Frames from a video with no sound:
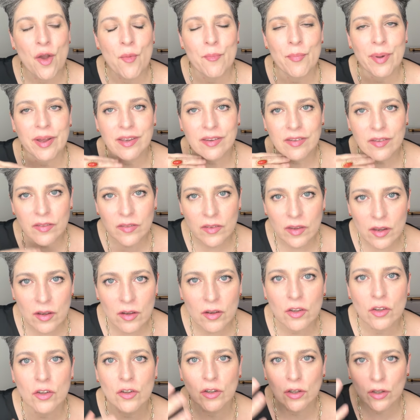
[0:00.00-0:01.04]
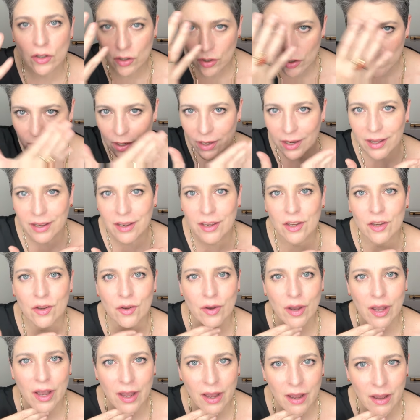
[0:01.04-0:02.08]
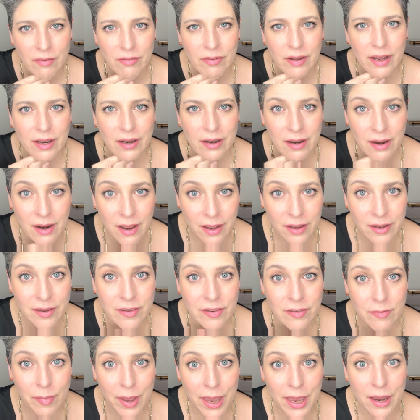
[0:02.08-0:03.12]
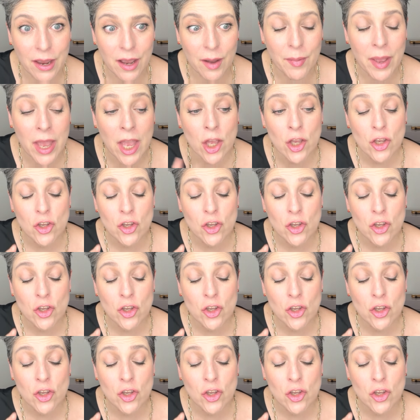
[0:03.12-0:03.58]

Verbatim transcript: but still you look like you have a nice makeup.